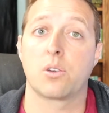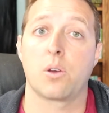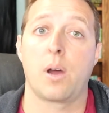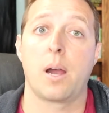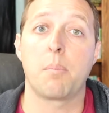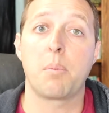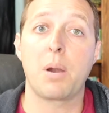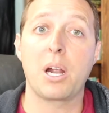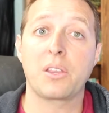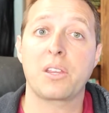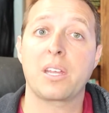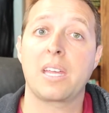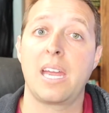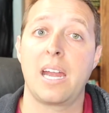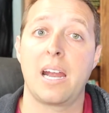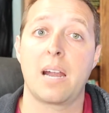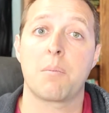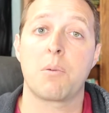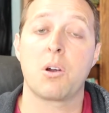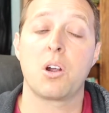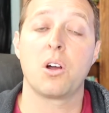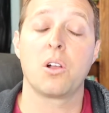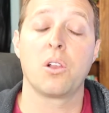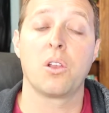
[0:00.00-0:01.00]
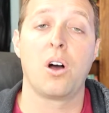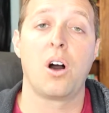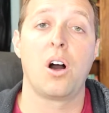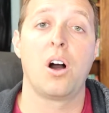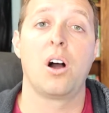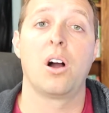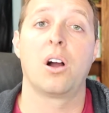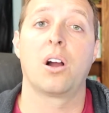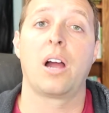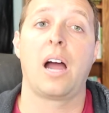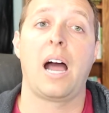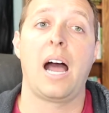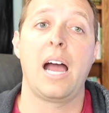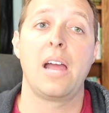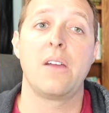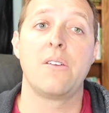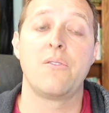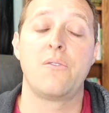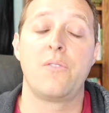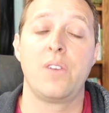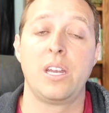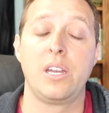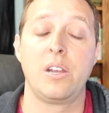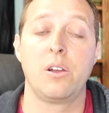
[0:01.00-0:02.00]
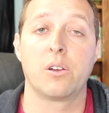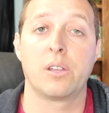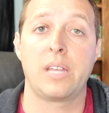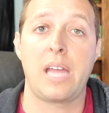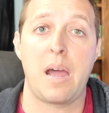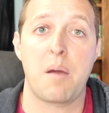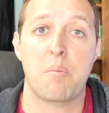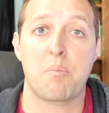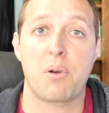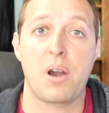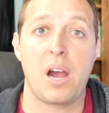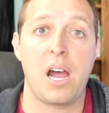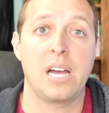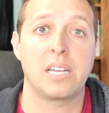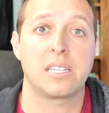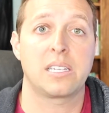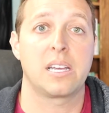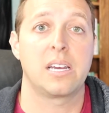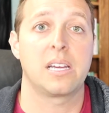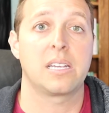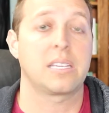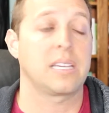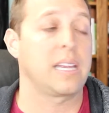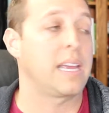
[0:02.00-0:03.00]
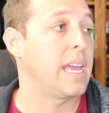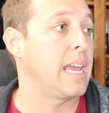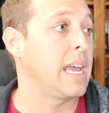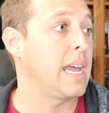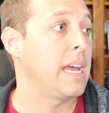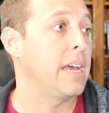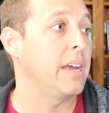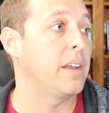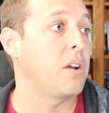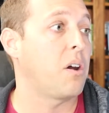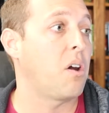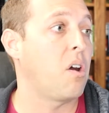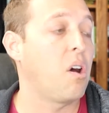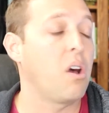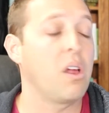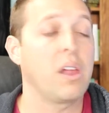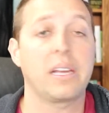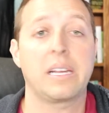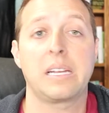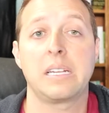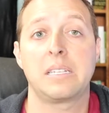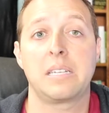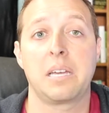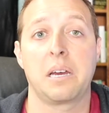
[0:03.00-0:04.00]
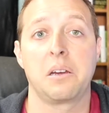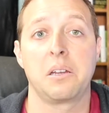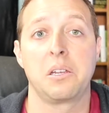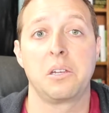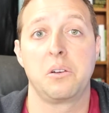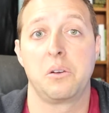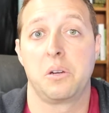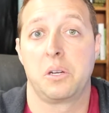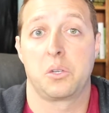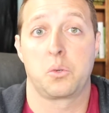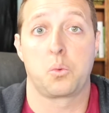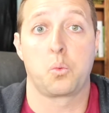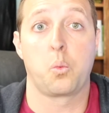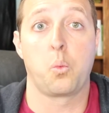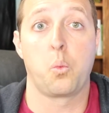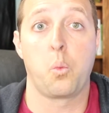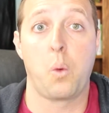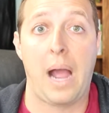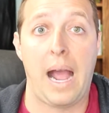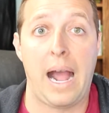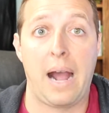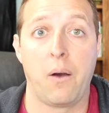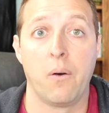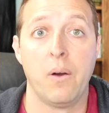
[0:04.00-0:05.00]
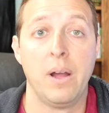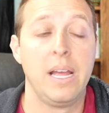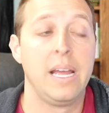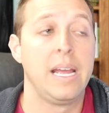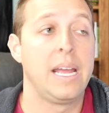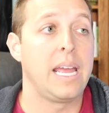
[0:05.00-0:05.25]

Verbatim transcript: So I brought the camera along, I videoed that process, and all I can tell you is wow.